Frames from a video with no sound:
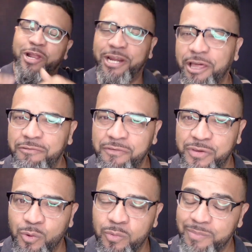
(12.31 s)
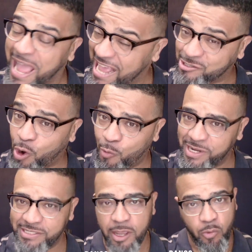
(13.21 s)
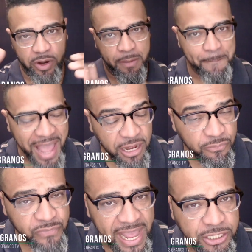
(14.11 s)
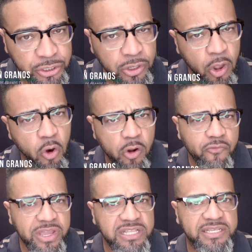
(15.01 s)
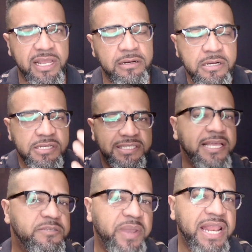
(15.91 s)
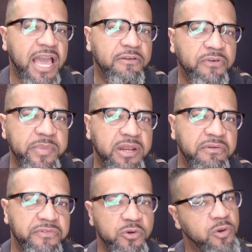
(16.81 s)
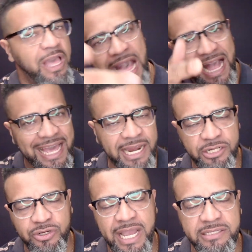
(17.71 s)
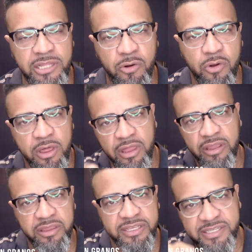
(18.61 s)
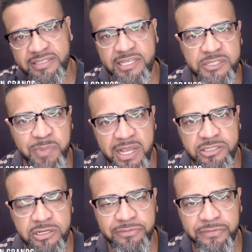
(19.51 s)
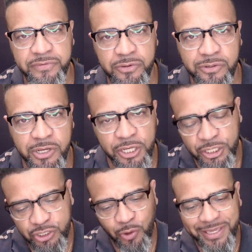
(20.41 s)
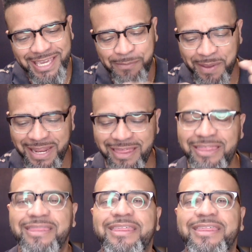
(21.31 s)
with another review. As always, when a manufacturer or a retailer sends me an item for me to review, I gotta let you guys know, this is a sponsored review. So keep it in